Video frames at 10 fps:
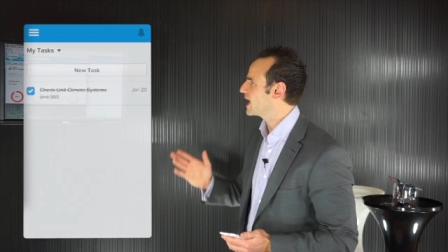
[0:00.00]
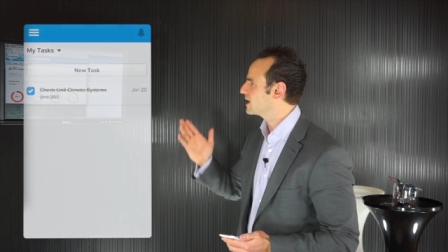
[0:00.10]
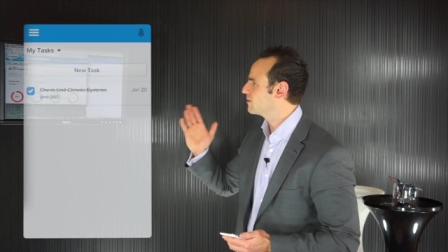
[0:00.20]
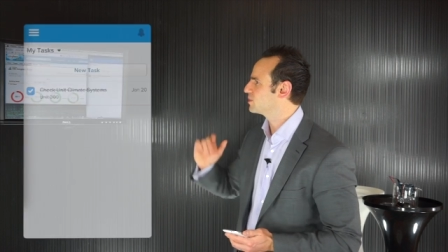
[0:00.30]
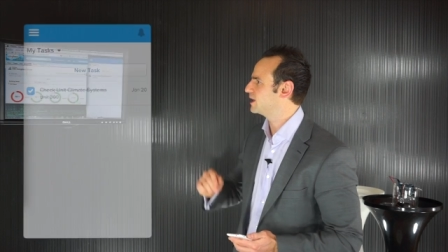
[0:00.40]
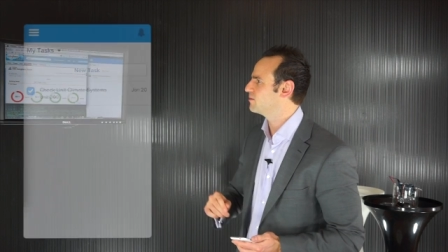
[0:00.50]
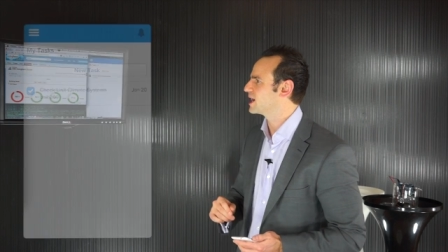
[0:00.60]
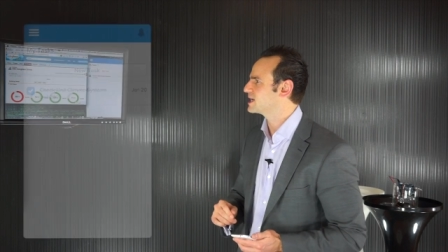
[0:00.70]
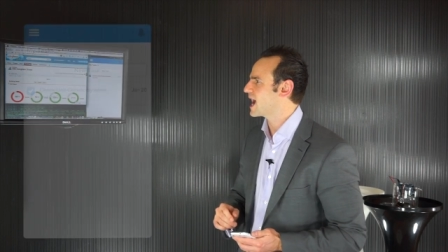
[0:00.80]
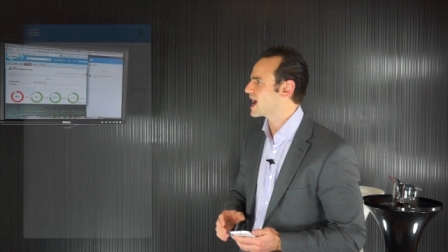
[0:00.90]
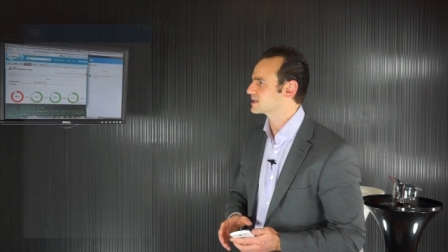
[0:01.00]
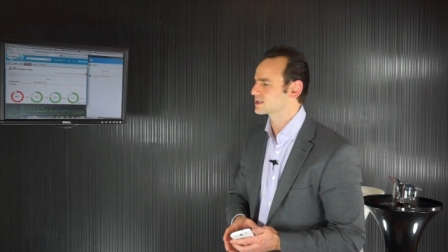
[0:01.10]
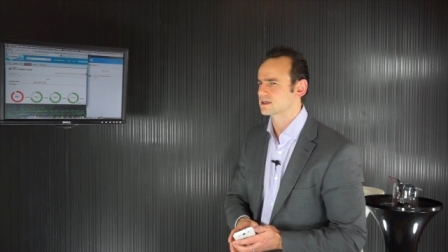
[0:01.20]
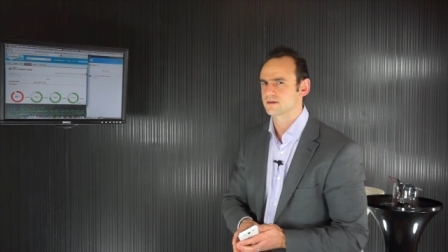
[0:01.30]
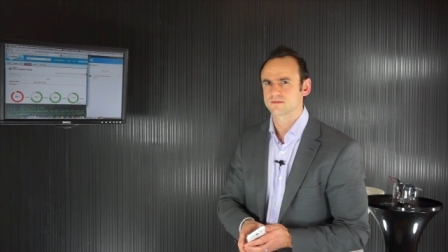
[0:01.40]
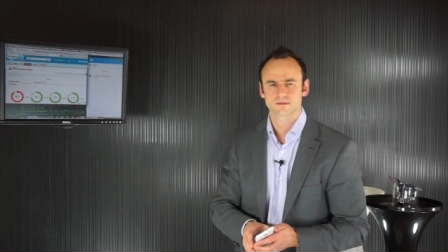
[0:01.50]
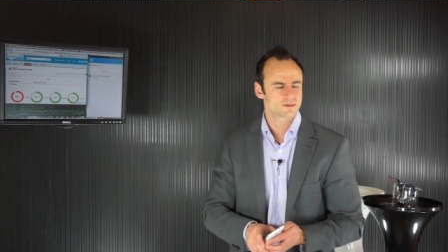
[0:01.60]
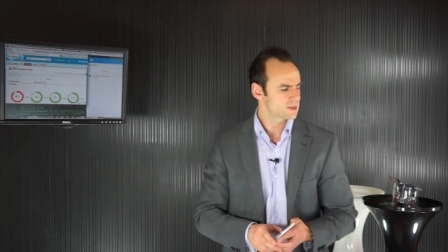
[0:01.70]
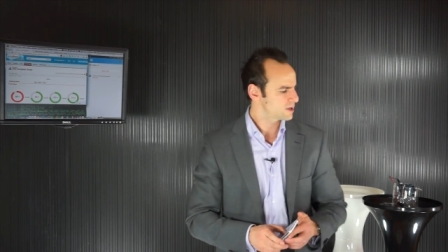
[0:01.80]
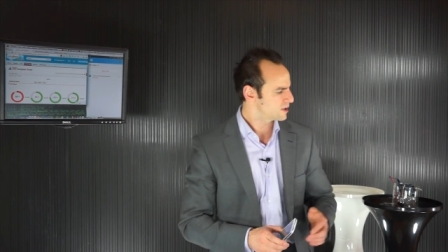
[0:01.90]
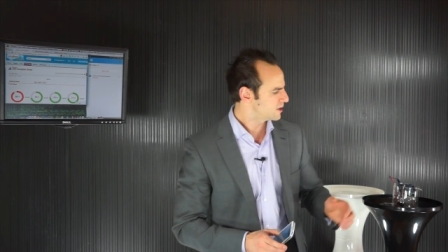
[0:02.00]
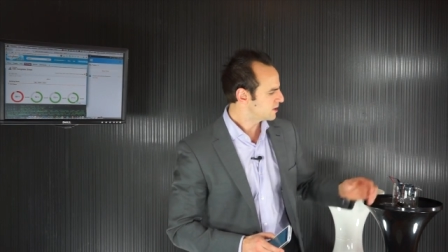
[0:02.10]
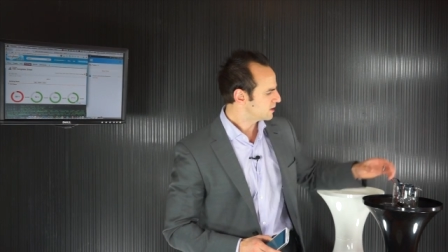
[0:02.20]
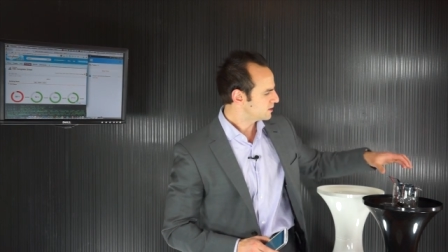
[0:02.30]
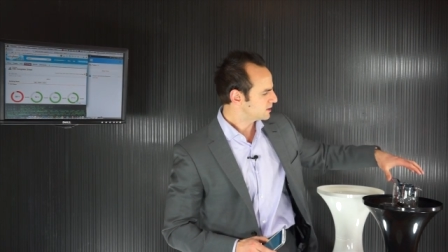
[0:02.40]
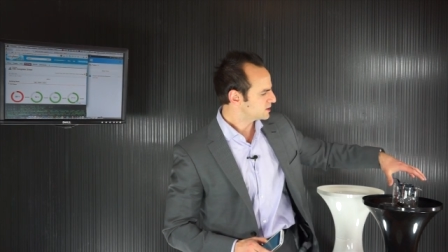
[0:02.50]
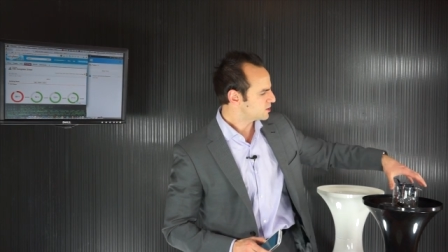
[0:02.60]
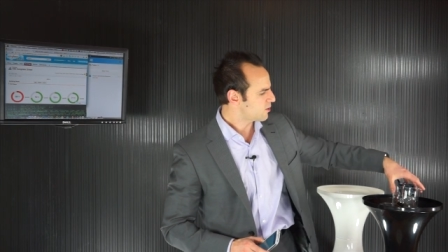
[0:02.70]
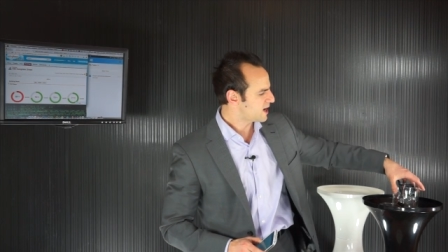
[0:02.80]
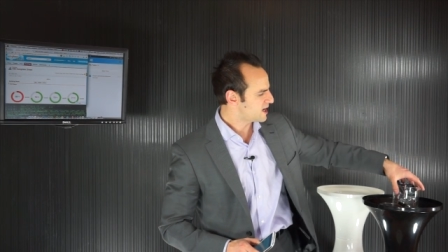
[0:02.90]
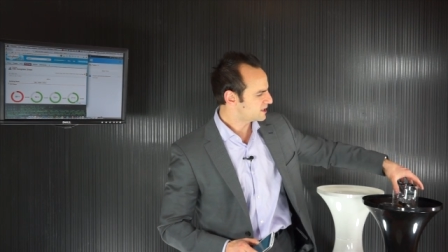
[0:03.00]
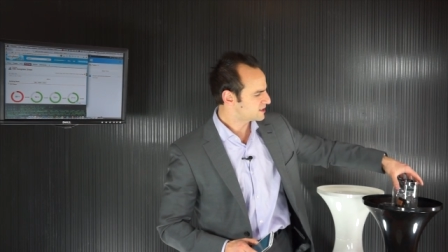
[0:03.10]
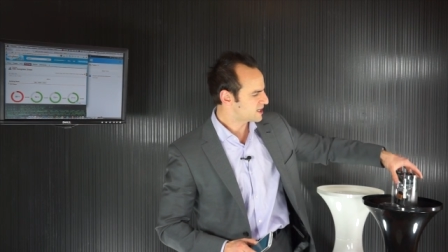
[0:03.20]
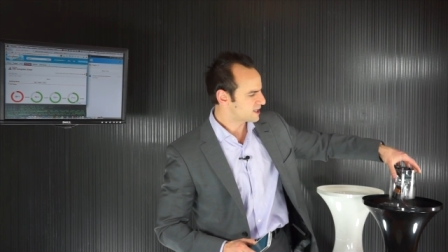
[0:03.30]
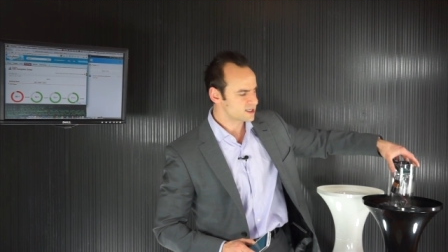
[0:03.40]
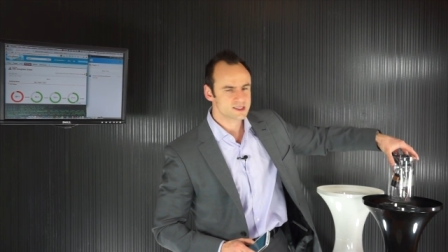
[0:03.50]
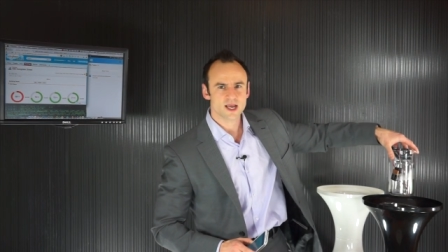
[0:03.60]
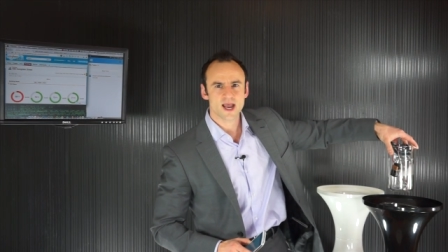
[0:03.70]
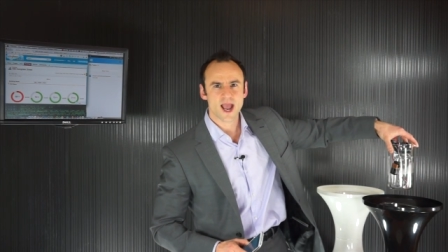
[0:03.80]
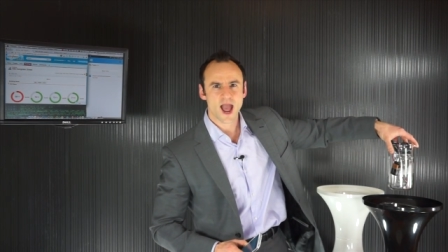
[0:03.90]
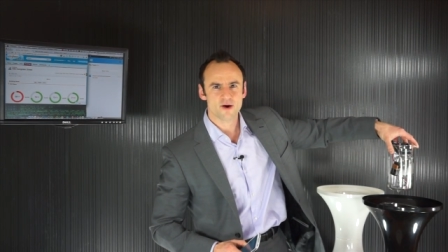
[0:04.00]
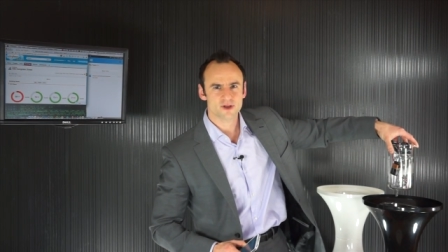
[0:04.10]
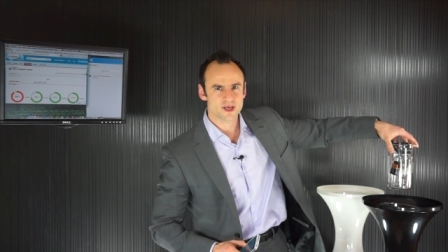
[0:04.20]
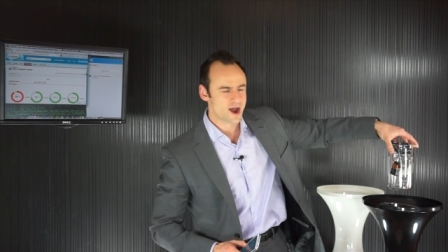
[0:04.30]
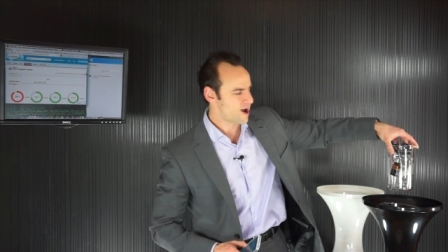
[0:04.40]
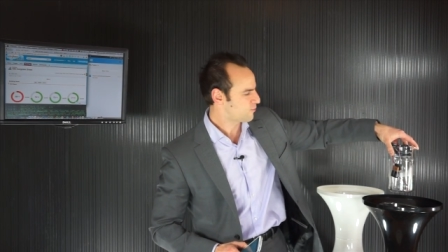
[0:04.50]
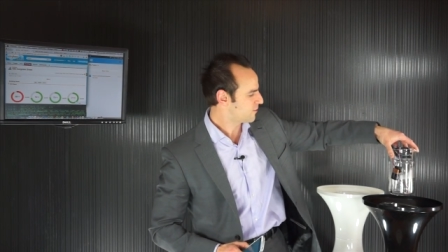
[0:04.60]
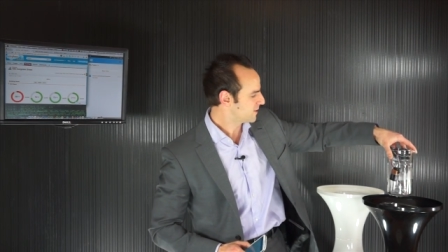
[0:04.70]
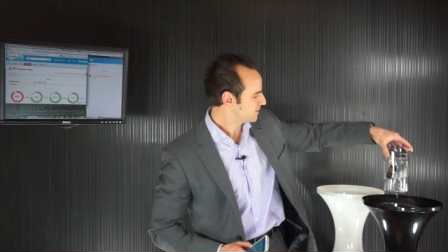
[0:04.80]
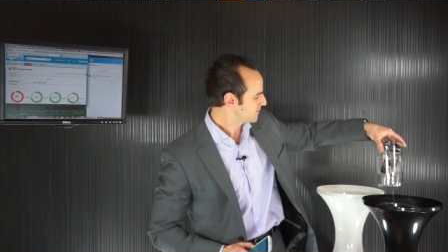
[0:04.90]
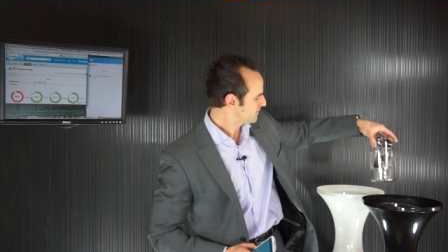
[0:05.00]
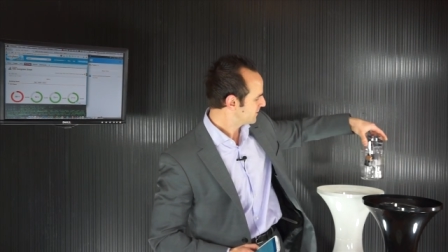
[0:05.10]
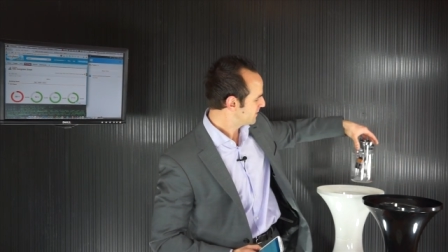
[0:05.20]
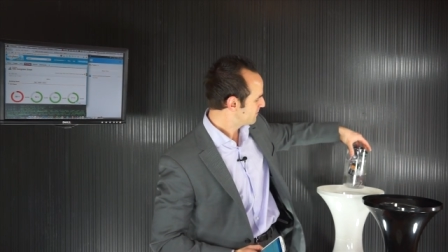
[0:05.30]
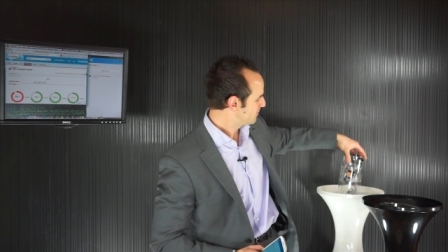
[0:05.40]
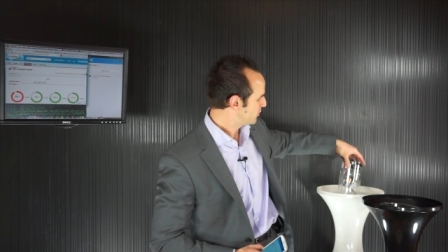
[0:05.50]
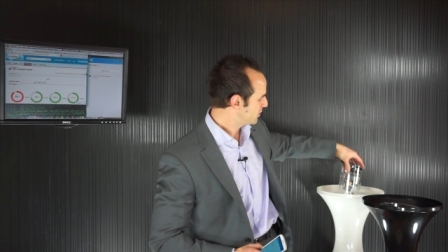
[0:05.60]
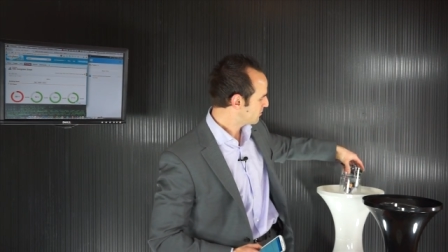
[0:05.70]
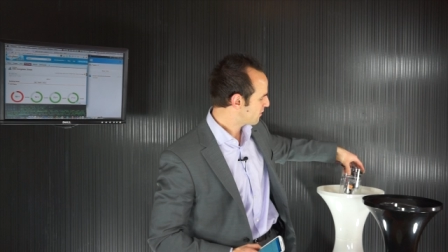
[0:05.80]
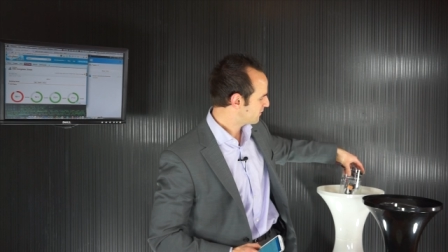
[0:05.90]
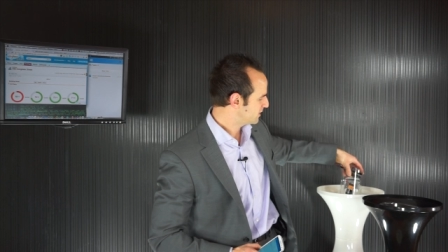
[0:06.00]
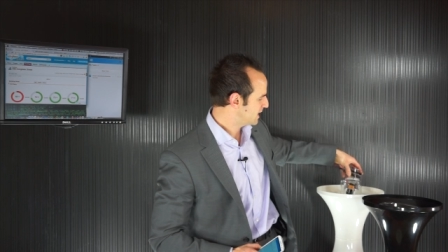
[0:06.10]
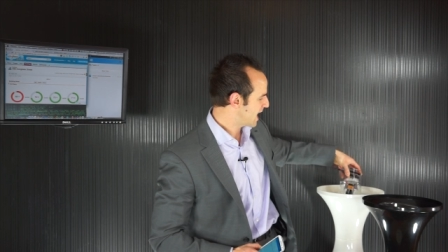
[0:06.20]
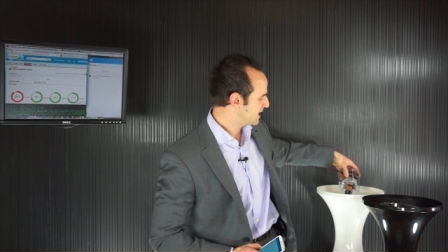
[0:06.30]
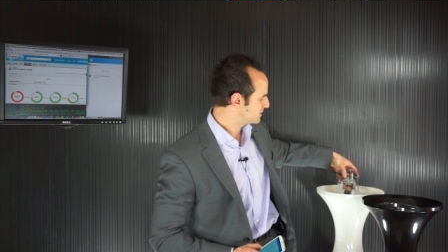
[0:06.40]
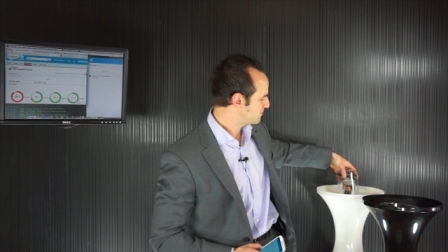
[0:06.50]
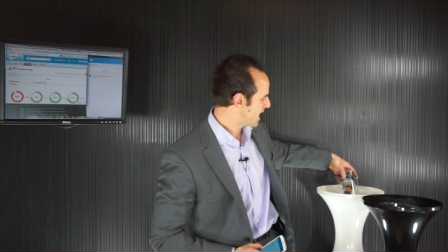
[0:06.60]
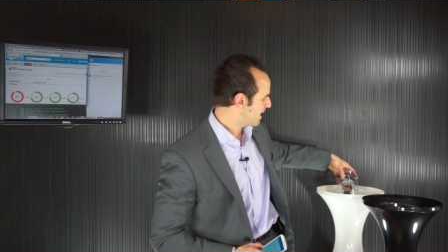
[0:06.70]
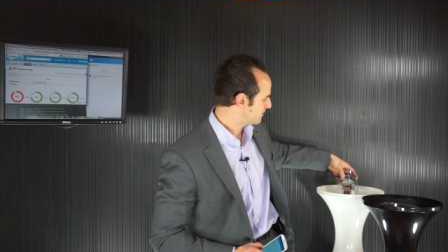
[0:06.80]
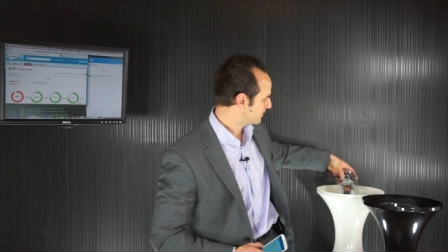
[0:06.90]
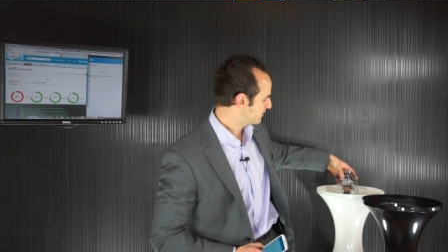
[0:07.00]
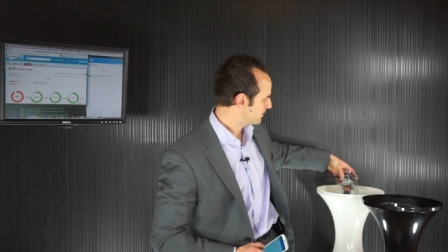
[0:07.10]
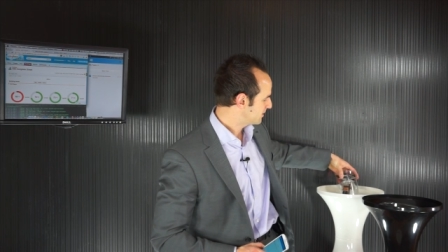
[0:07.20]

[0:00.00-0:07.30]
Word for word: and complete my task. Let's go ahead and take this guy out of the hot water, put him over in the ice bath.